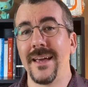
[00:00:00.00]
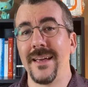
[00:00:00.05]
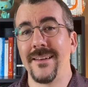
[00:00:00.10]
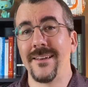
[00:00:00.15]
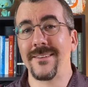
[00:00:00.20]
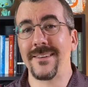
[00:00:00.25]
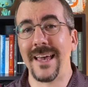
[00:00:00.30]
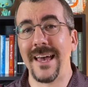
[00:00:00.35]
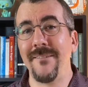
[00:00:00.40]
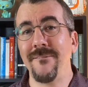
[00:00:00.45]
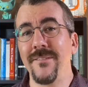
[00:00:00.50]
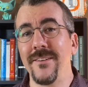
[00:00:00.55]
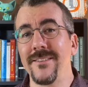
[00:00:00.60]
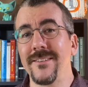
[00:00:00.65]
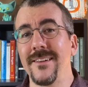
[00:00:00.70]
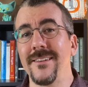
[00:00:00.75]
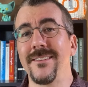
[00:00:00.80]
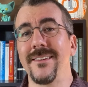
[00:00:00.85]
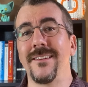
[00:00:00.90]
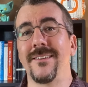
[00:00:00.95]
This
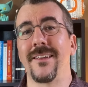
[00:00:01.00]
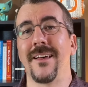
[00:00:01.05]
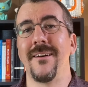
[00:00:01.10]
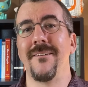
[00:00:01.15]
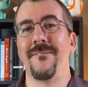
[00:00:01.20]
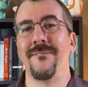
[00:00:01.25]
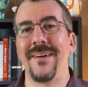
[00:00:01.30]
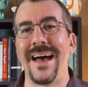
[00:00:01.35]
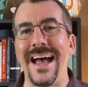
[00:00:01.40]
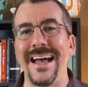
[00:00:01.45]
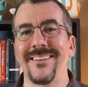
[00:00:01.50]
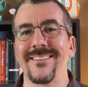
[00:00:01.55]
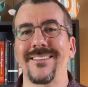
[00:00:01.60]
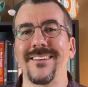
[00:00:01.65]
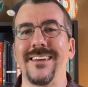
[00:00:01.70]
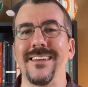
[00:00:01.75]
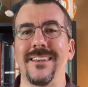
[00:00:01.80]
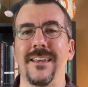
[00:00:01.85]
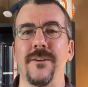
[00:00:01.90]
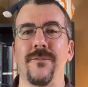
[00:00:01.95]
emphasis is
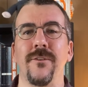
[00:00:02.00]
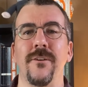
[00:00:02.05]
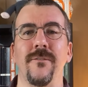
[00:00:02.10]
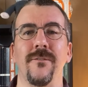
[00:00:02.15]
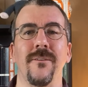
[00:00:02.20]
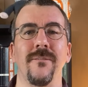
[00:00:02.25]
vastly different